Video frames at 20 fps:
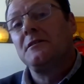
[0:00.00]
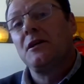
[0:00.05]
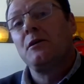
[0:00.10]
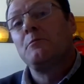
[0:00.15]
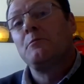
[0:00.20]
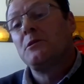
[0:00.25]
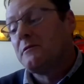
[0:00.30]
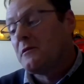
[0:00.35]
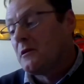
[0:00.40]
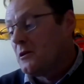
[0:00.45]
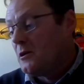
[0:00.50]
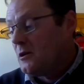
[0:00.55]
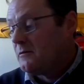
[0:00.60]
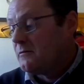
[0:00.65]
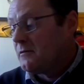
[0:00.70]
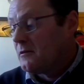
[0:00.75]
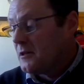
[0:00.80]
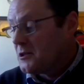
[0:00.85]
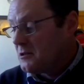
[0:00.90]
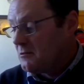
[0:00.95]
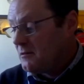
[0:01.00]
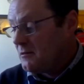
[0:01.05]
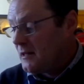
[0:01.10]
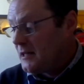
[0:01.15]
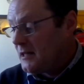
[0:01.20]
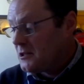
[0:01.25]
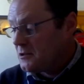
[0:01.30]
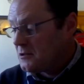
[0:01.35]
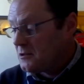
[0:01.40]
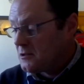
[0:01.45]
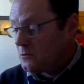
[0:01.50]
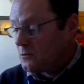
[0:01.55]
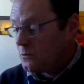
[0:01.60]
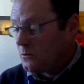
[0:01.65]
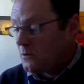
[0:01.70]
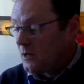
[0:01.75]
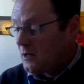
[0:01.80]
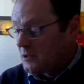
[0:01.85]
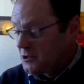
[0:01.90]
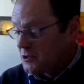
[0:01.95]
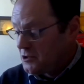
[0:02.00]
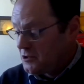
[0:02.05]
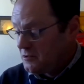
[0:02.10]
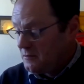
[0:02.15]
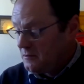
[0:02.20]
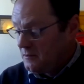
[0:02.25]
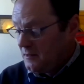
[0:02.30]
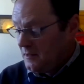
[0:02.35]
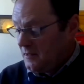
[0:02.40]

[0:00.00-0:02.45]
terms of our coverage in relation to wash.